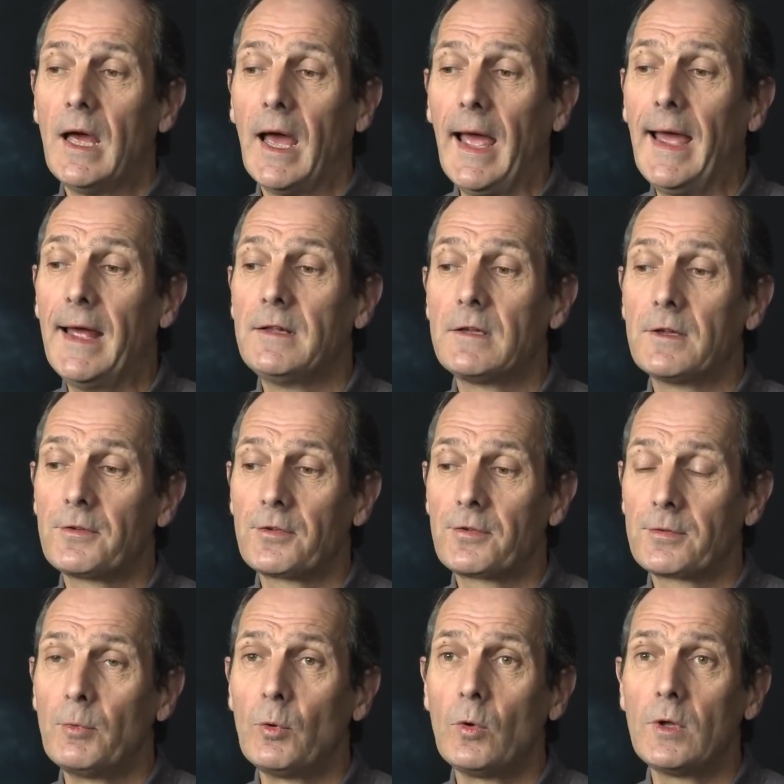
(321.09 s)
And as a
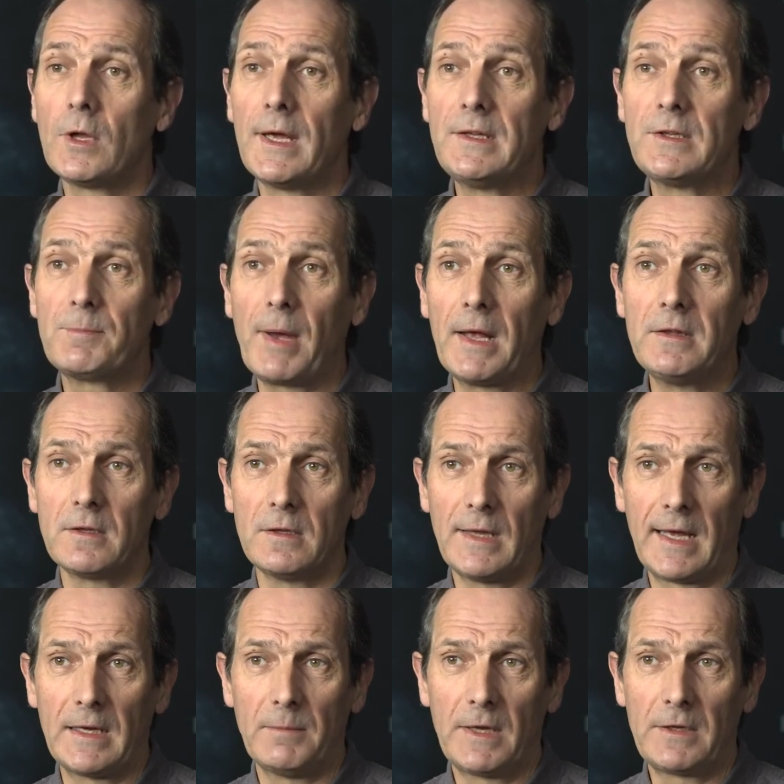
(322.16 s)
smaller independent
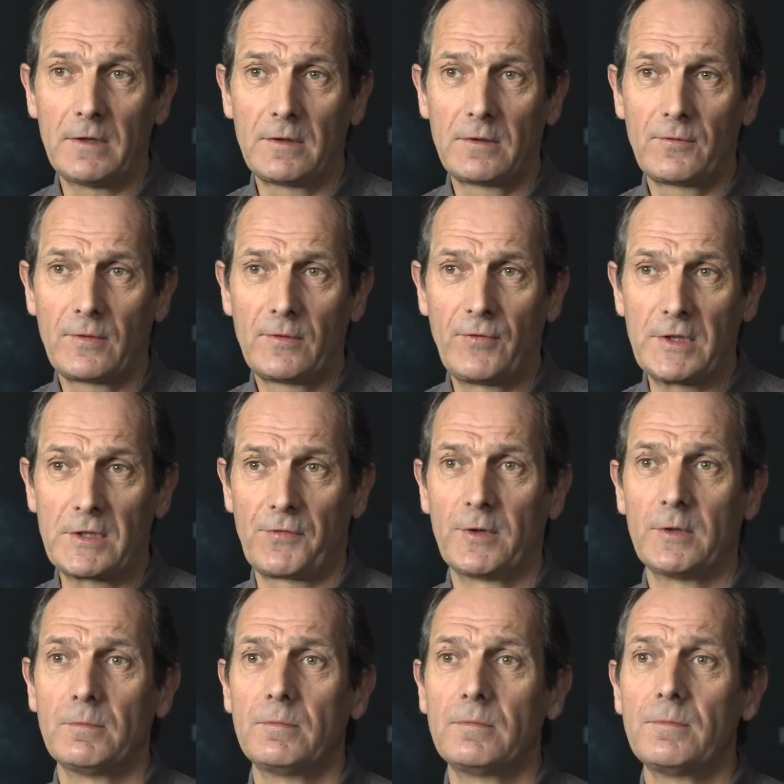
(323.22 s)
animated feature
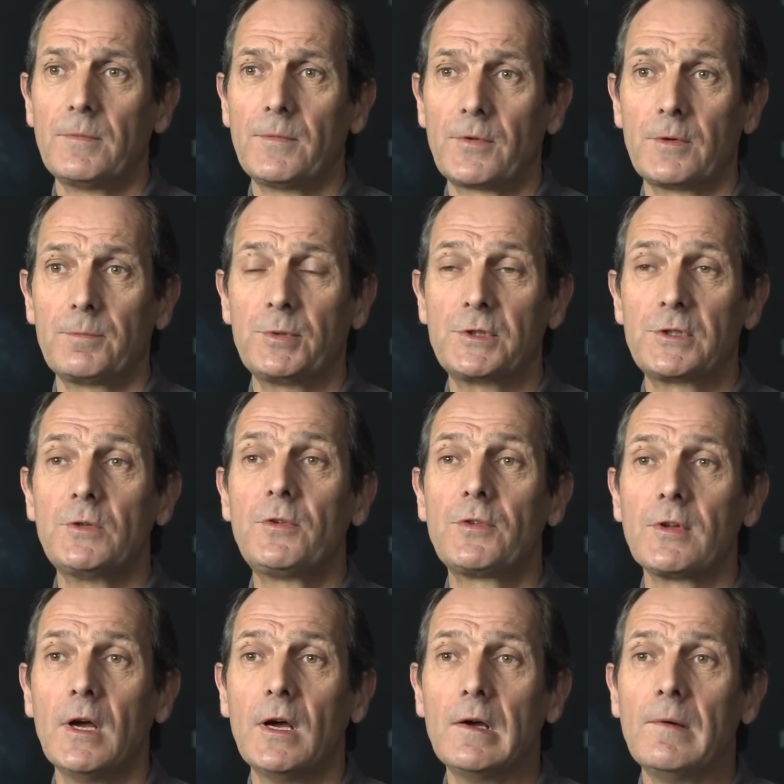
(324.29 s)
film sort of producer,